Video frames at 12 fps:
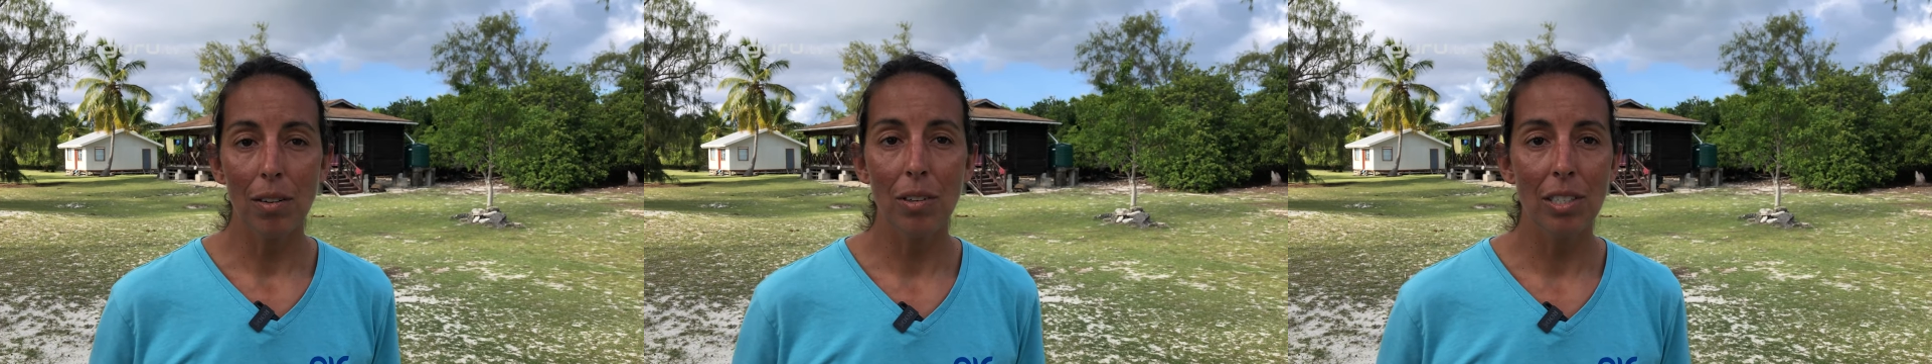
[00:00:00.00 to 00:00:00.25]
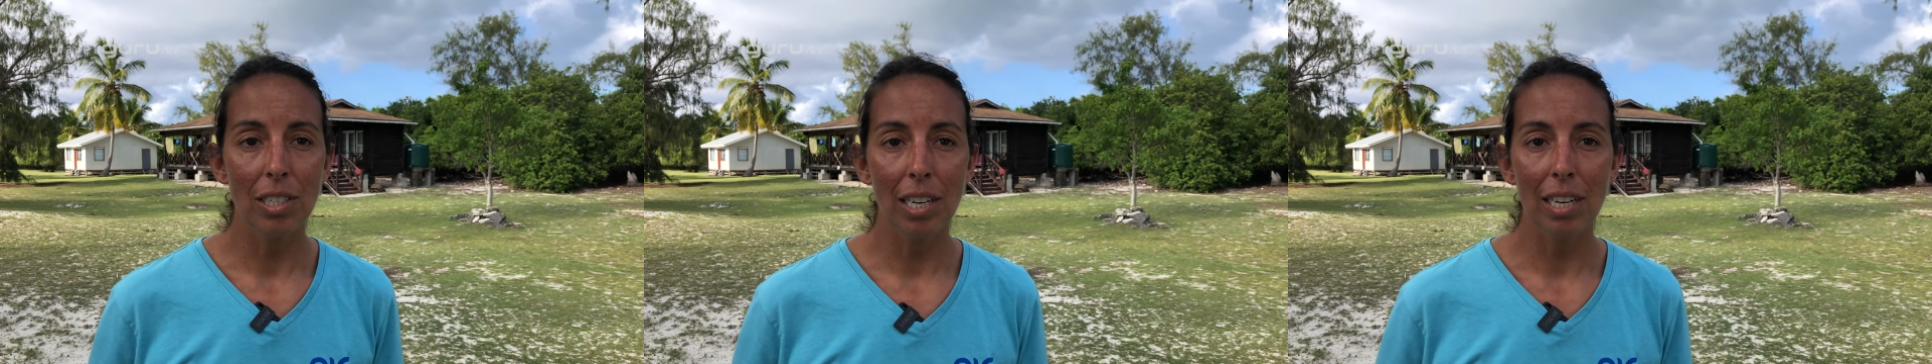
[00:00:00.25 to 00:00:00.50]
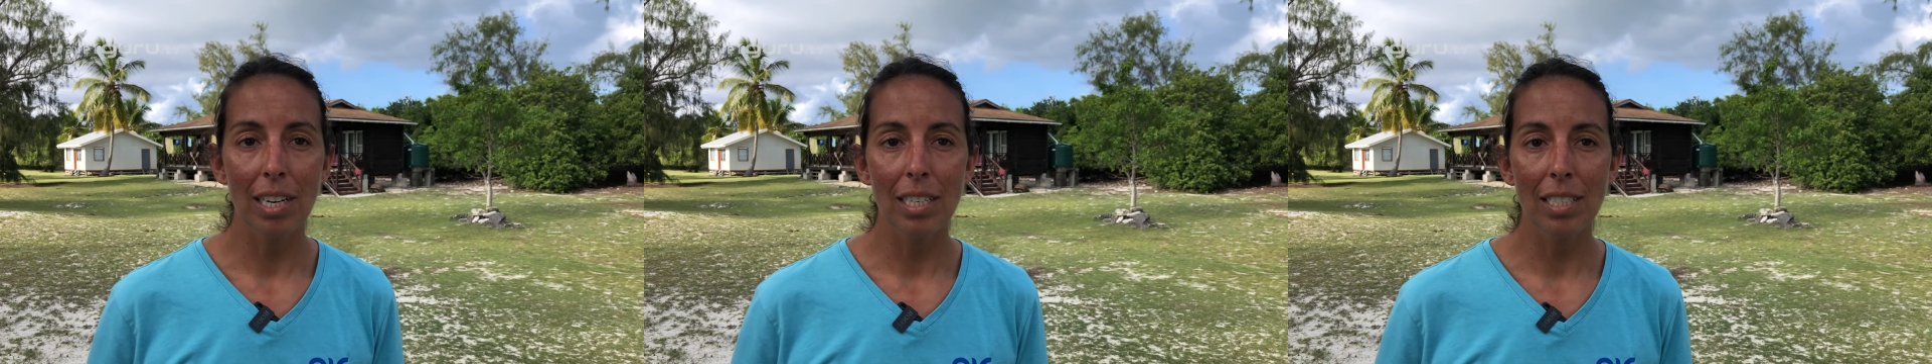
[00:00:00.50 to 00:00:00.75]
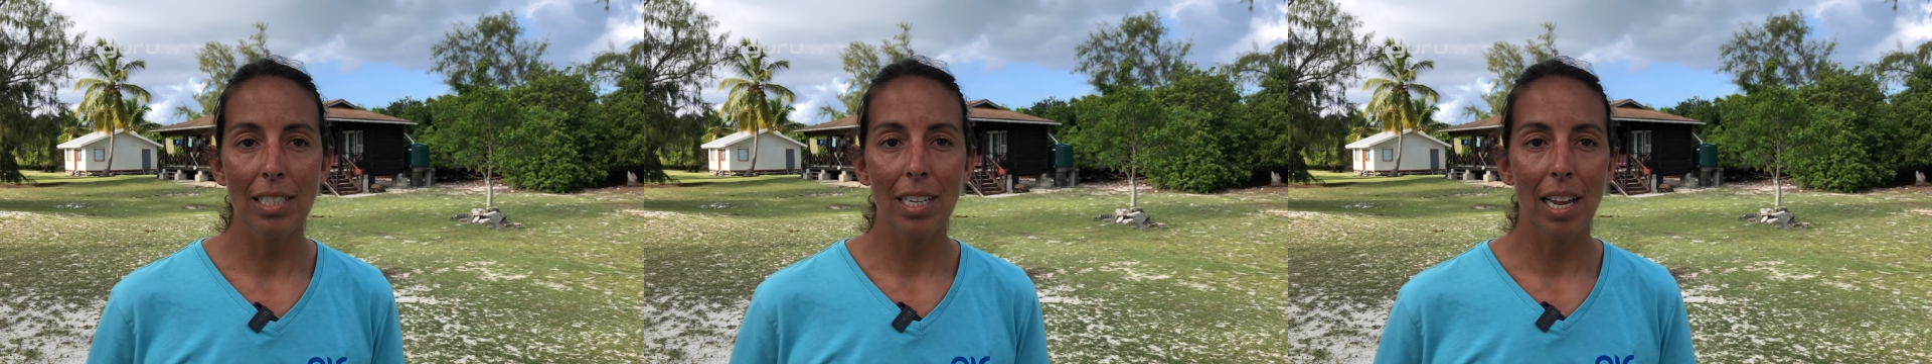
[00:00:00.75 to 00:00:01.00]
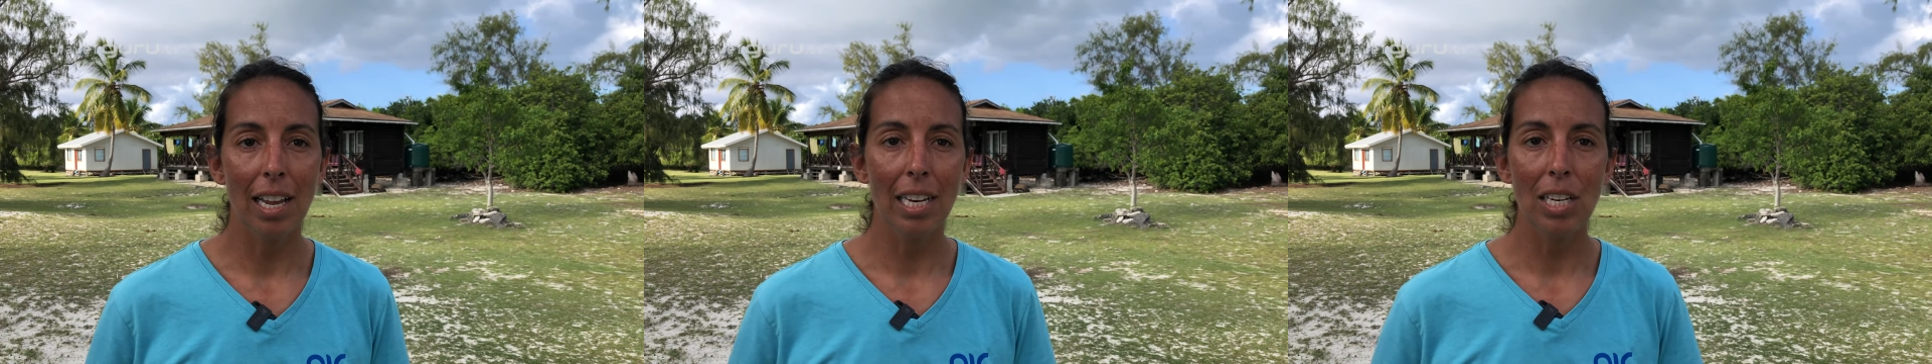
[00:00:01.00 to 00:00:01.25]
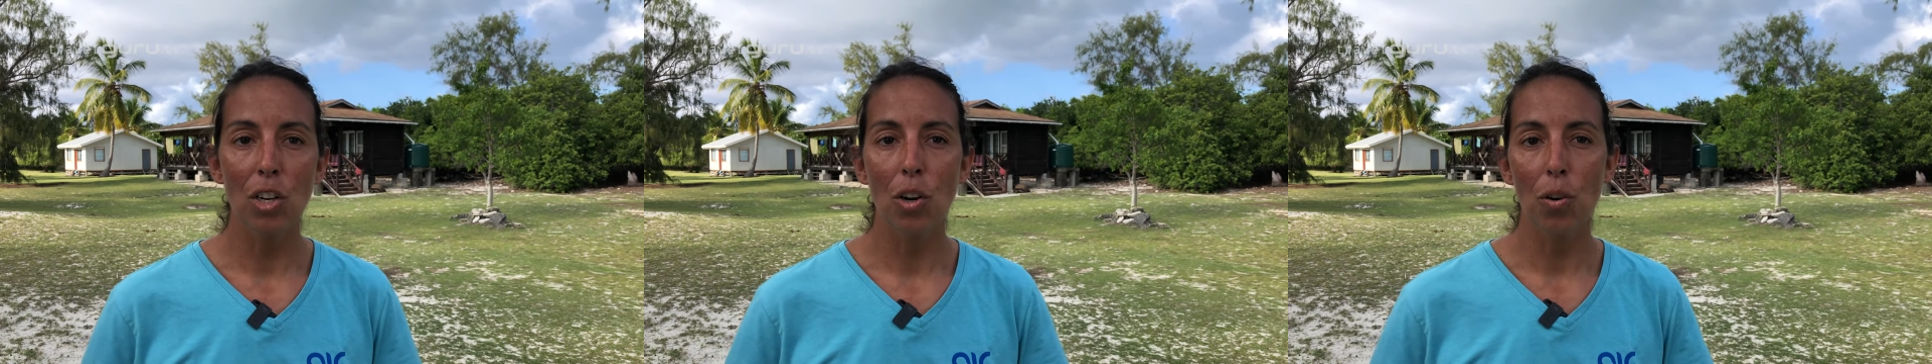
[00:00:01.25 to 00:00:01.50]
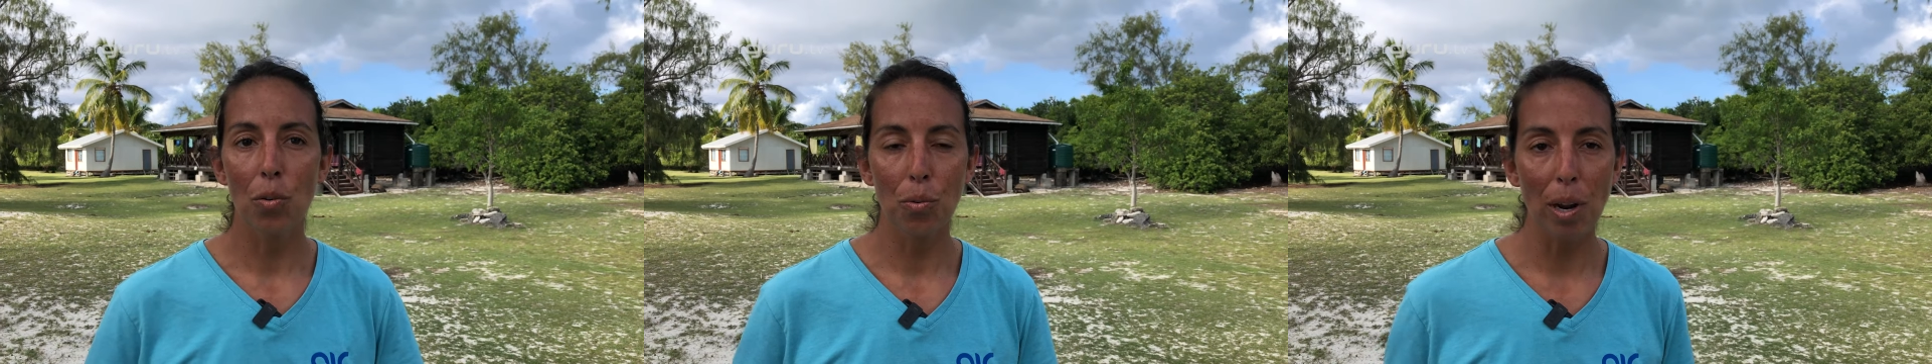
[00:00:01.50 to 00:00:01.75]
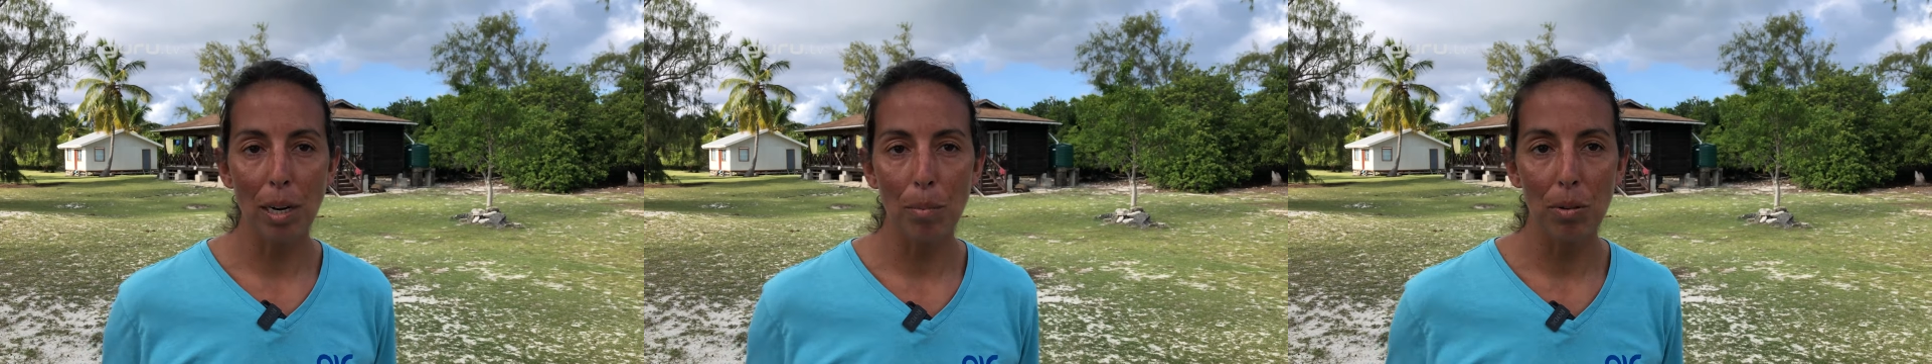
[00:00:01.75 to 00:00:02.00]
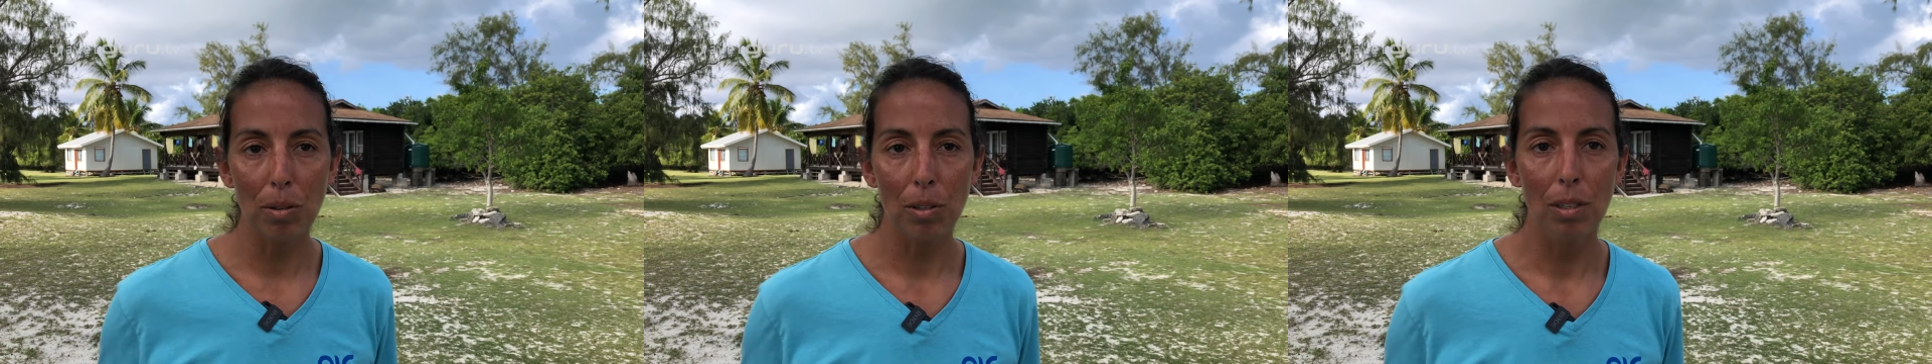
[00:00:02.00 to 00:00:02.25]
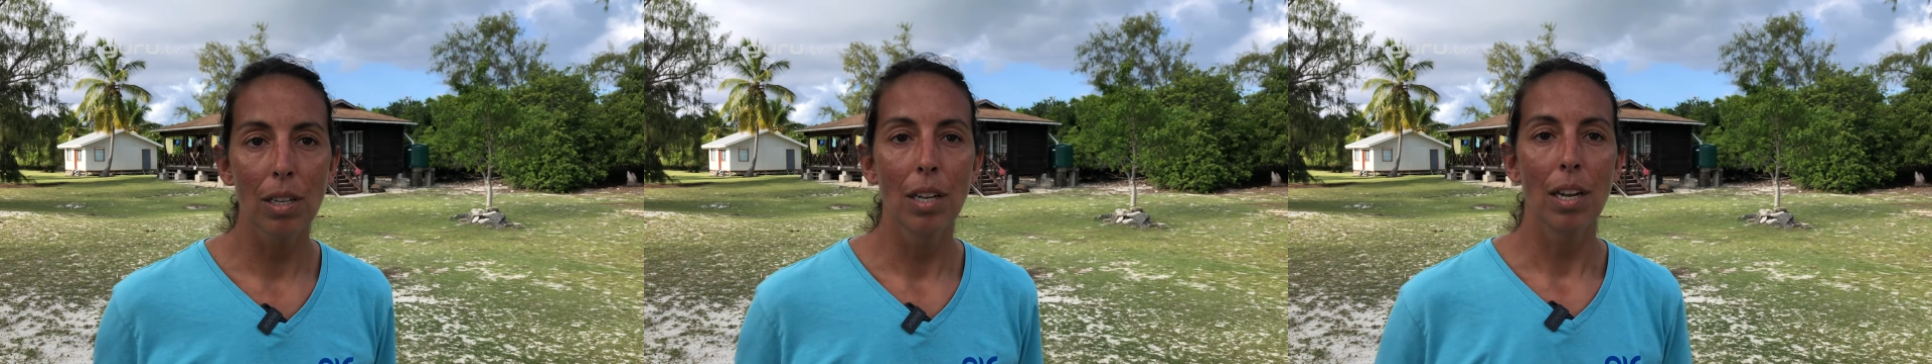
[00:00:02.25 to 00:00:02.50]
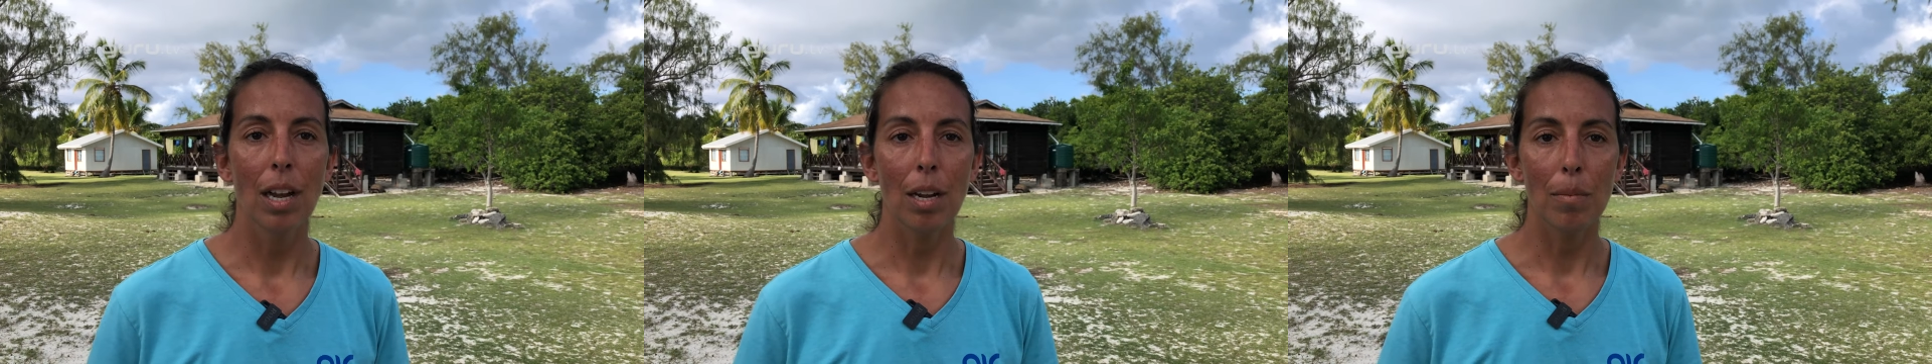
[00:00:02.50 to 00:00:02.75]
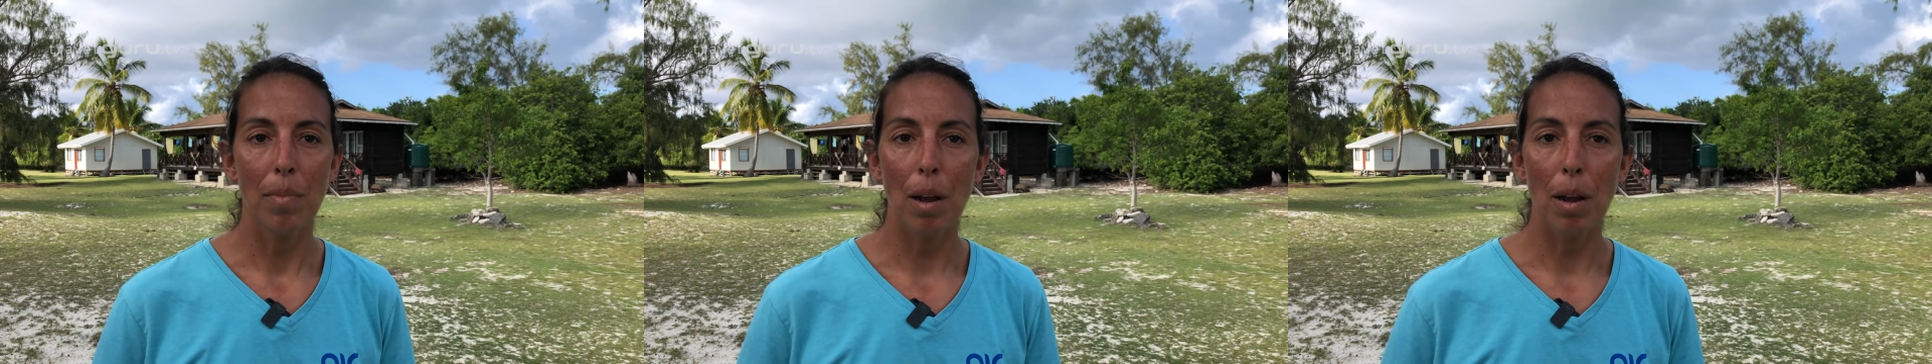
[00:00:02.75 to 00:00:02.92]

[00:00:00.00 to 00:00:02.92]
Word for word: which is an incredible um,